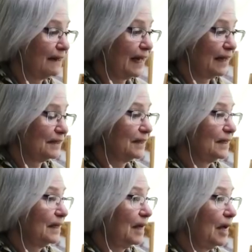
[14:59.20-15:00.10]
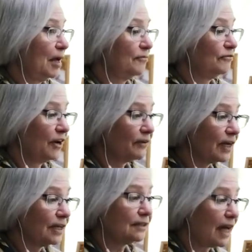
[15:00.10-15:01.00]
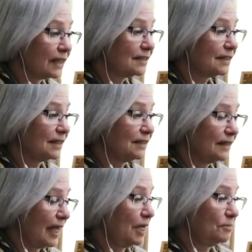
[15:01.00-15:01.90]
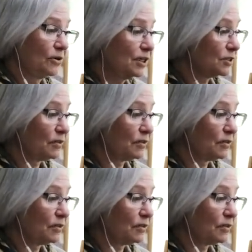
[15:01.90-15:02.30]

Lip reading: that very closeted gay priests